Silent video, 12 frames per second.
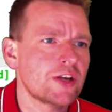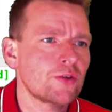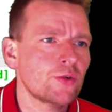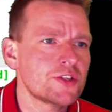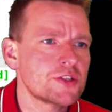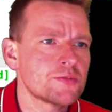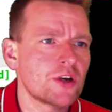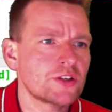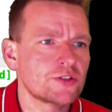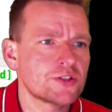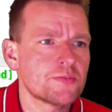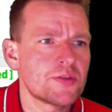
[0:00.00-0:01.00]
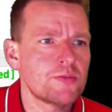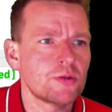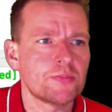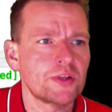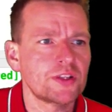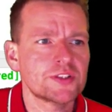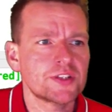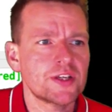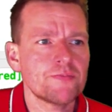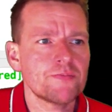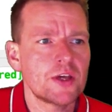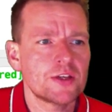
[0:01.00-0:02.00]
All these modules are people building
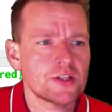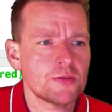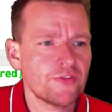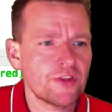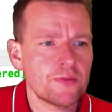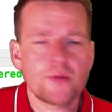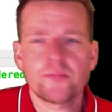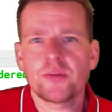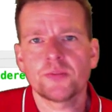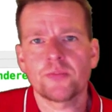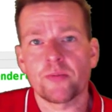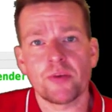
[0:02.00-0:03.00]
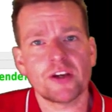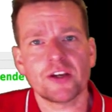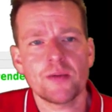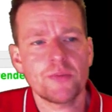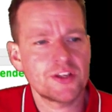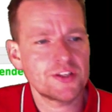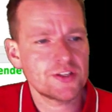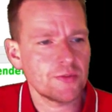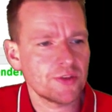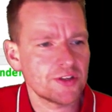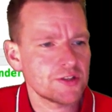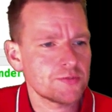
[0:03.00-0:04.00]
them. Some of them are built by bigger companies. Some
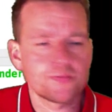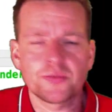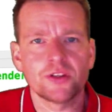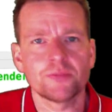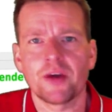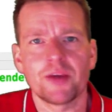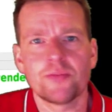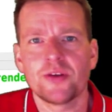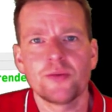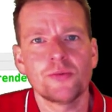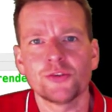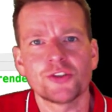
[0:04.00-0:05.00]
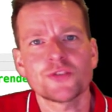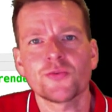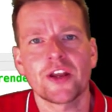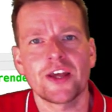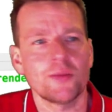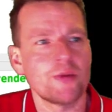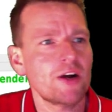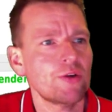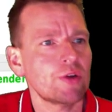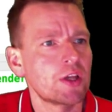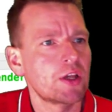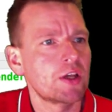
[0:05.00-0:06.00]
of these built by people who just want to help out.
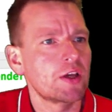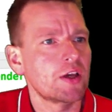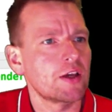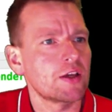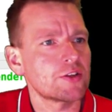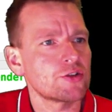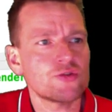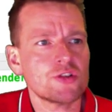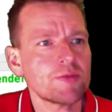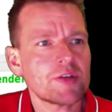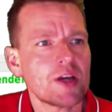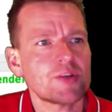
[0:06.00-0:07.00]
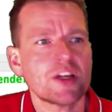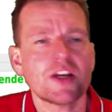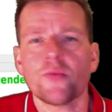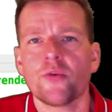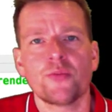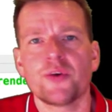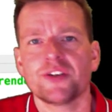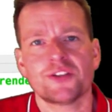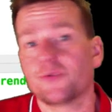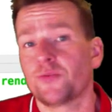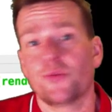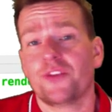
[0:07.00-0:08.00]
You sometimes end up with
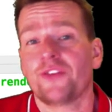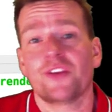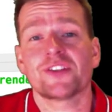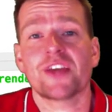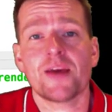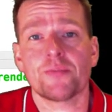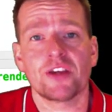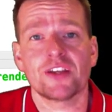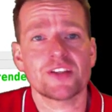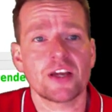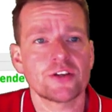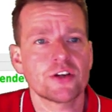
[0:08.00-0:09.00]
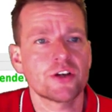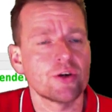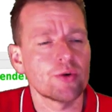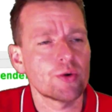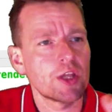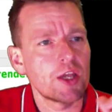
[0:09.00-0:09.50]
weird things happening inside your code.